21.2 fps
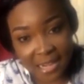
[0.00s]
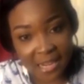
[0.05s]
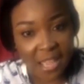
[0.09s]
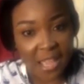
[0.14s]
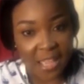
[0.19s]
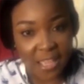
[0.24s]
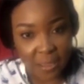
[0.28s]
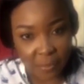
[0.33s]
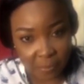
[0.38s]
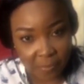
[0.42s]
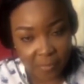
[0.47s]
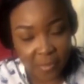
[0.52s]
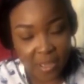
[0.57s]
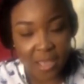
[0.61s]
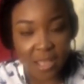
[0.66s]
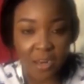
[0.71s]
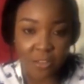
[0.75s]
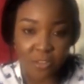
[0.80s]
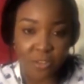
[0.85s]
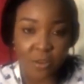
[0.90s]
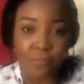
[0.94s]
So
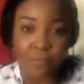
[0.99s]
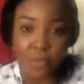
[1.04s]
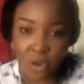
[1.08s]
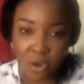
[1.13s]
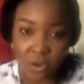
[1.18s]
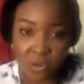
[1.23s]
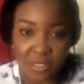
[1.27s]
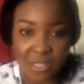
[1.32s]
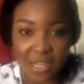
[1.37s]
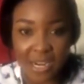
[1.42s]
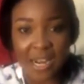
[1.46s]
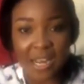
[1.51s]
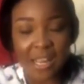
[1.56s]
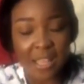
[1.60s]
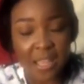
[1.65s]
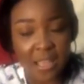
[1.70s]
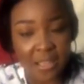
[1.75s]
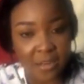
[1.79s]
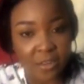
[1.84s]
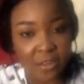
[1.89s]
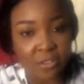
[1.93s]
sometimes he needs to
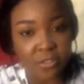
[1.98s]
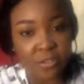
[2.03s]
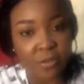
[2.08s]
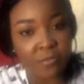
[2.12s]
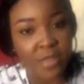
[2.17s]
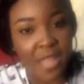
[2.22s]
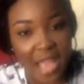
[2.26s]
give